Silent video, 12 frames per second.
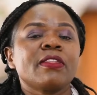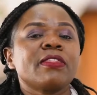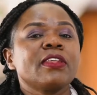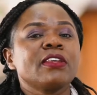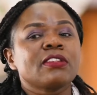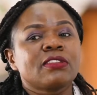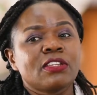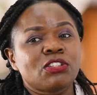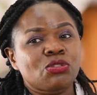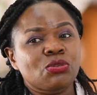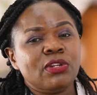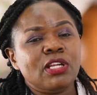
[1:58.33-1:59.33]
the
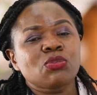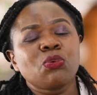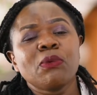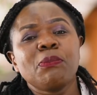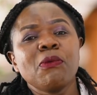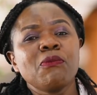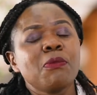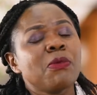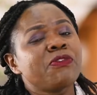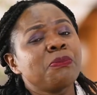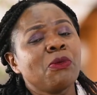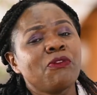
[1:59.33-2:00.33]
students will be
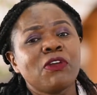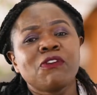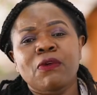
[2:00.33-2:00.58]
moving